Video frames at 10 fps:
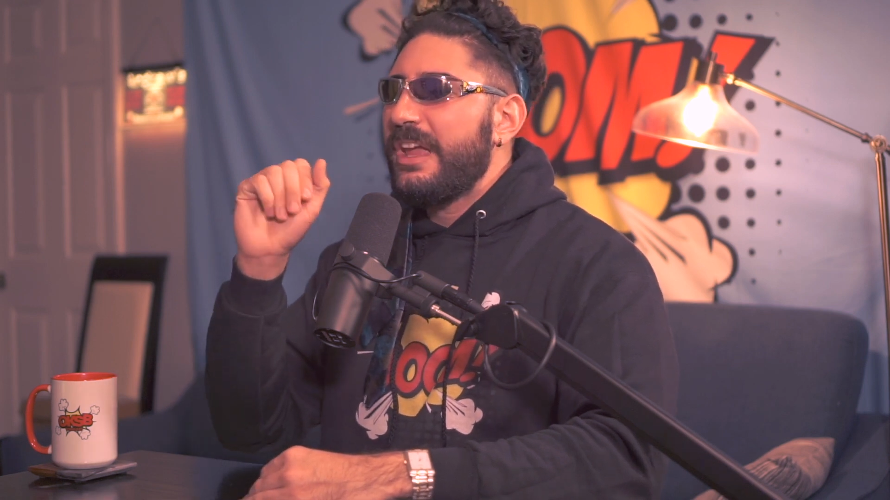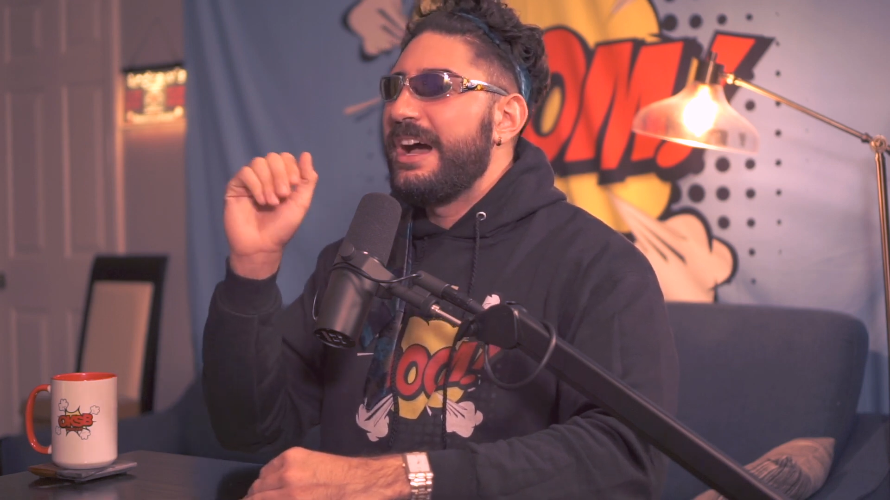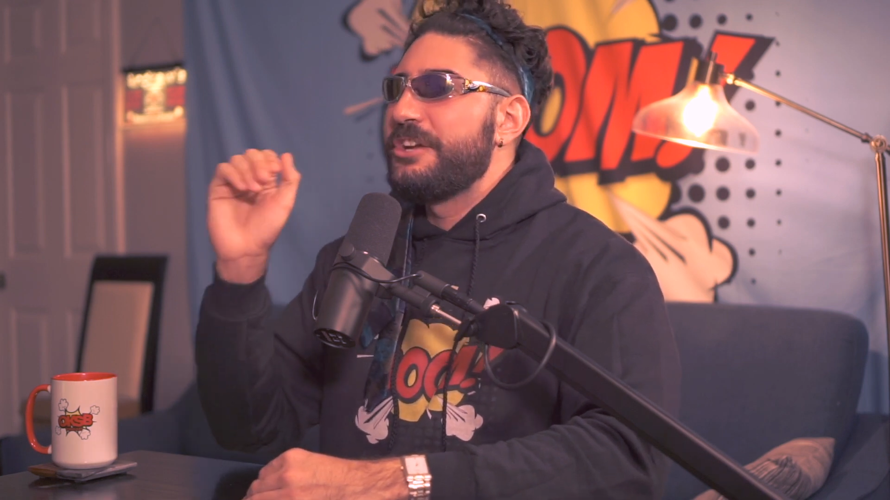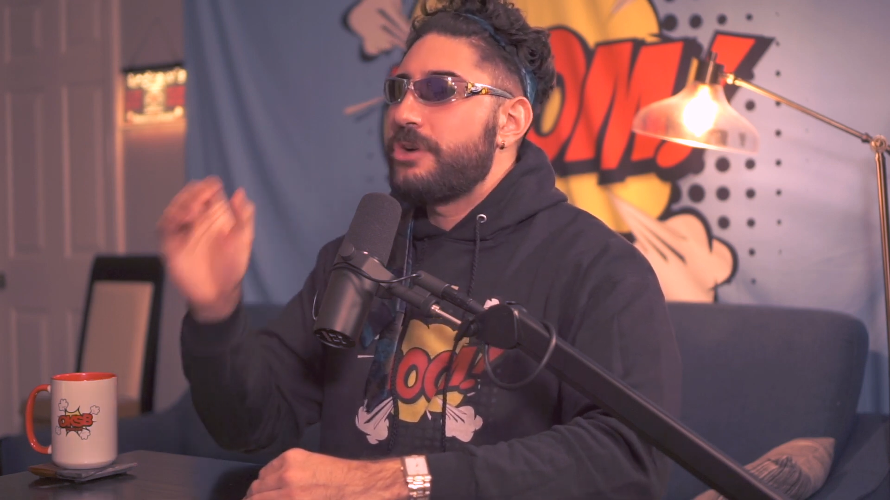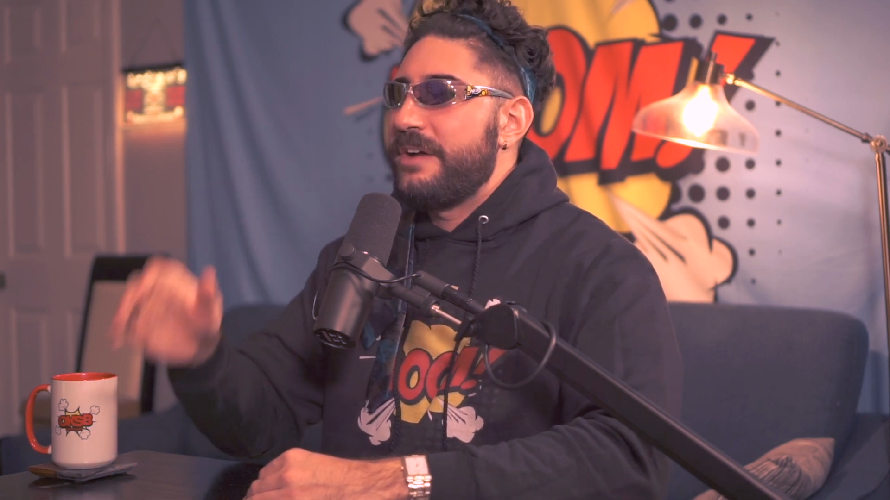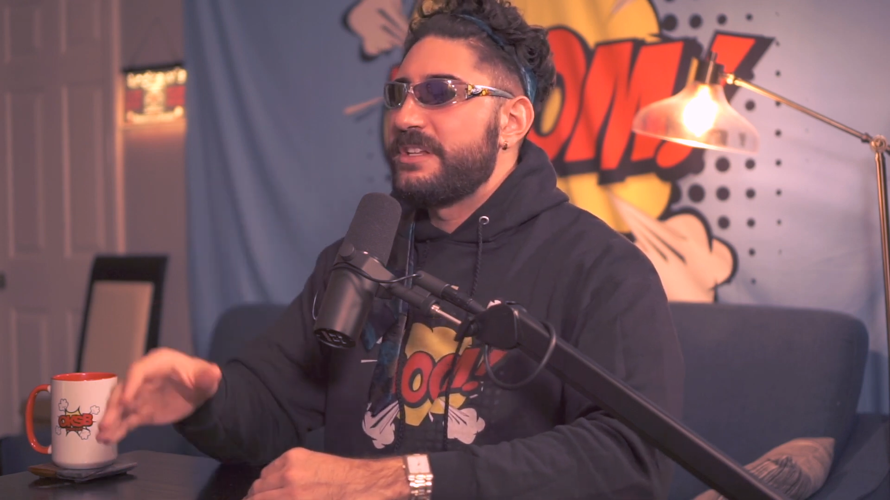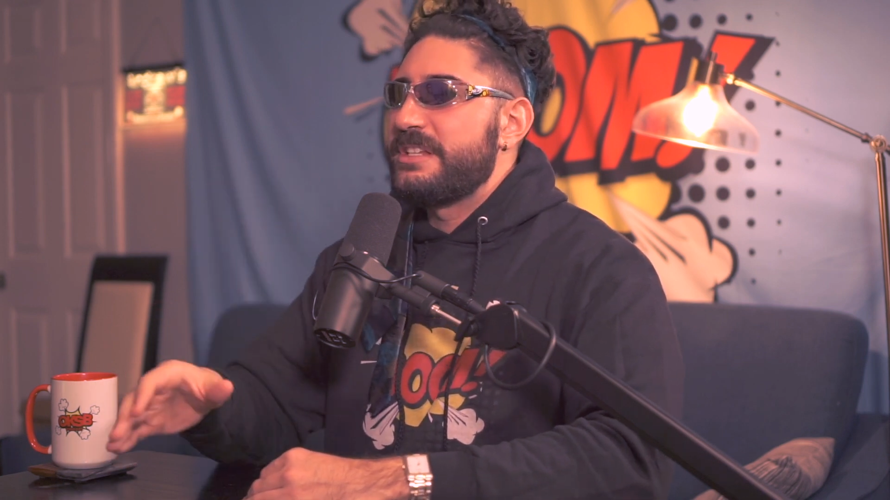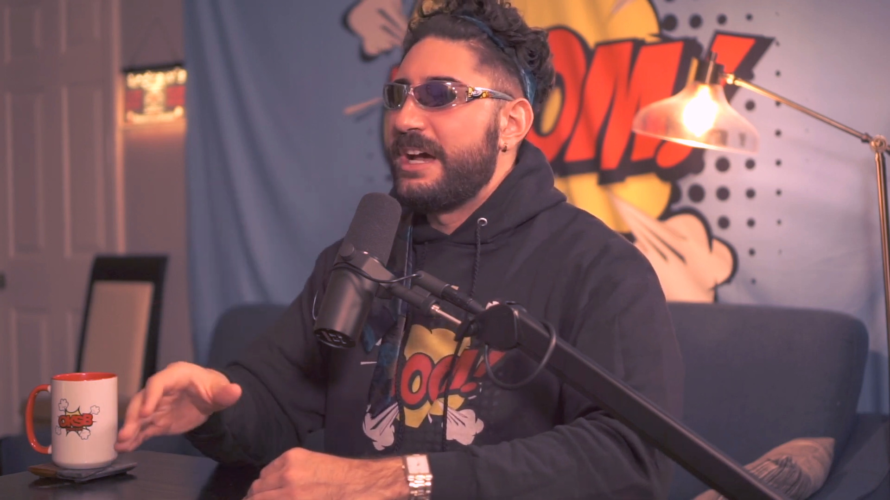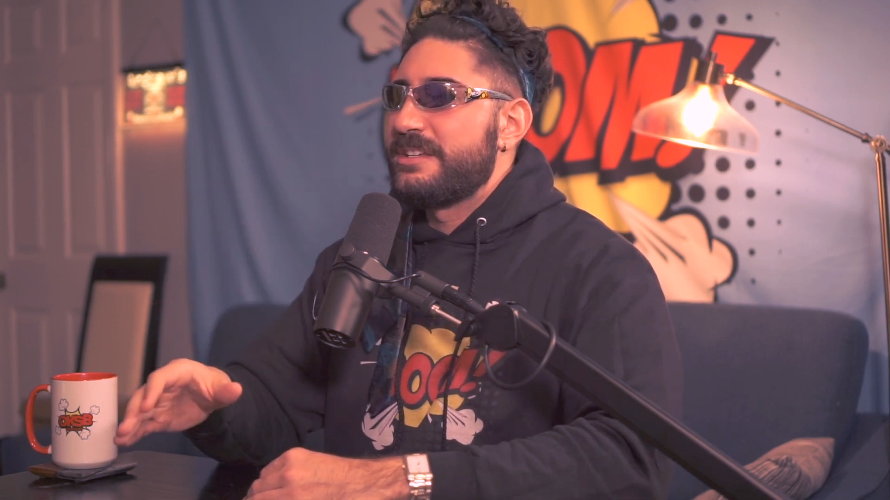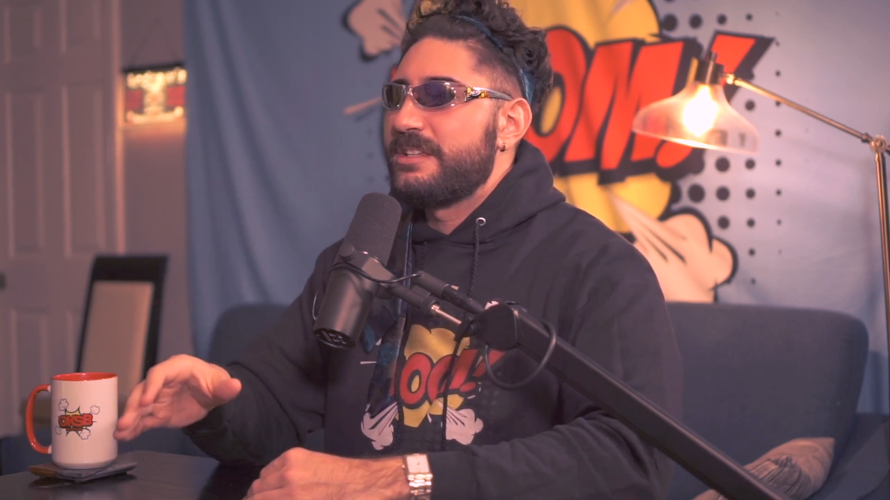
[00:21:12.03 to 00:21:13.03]
I drive a
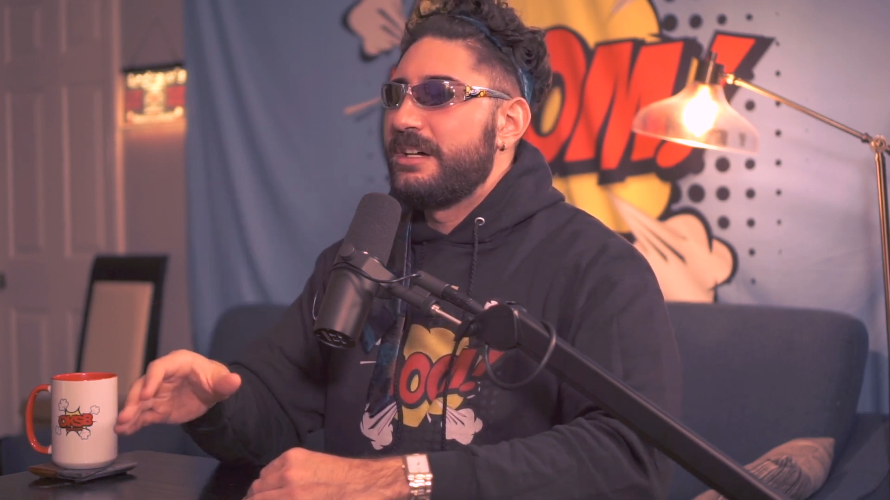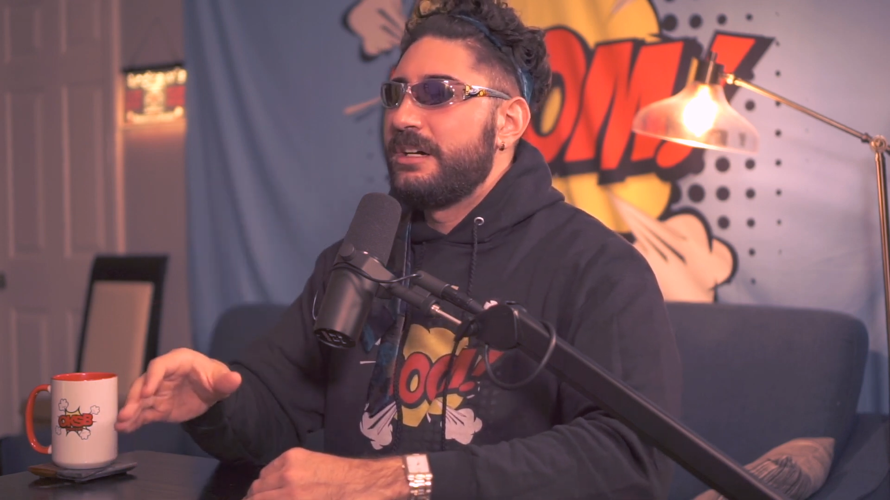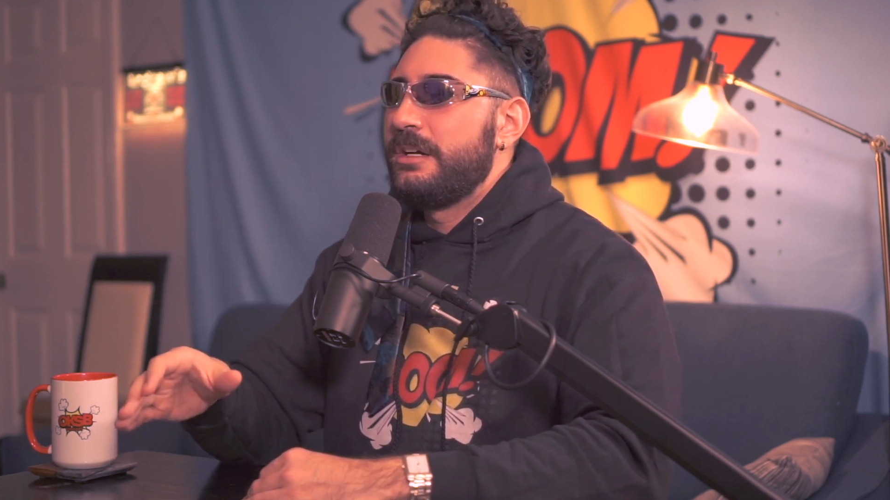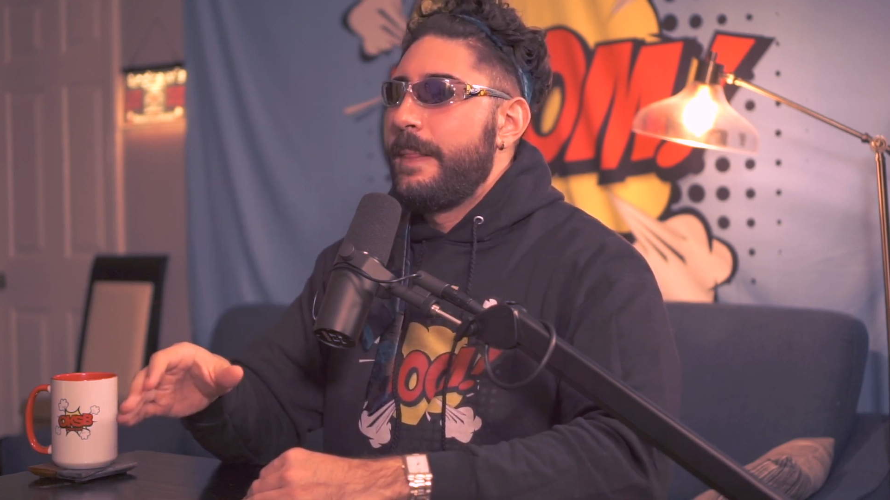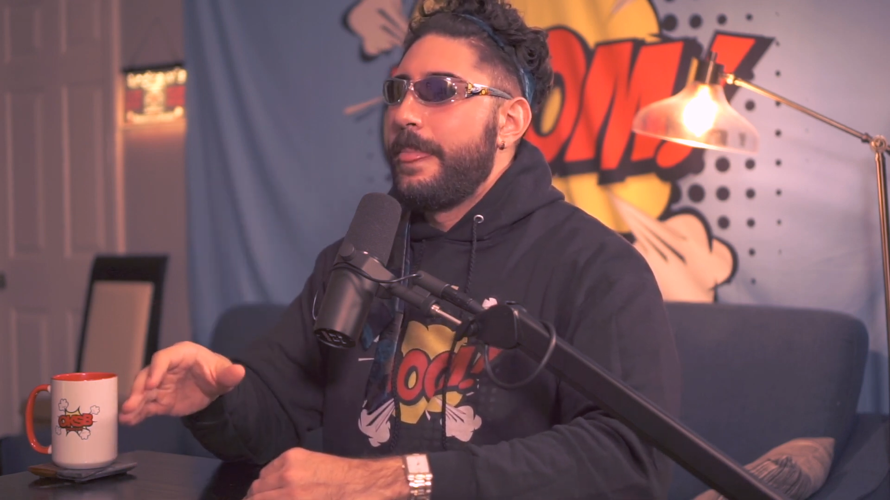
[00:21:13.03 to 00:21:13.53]
Tesla,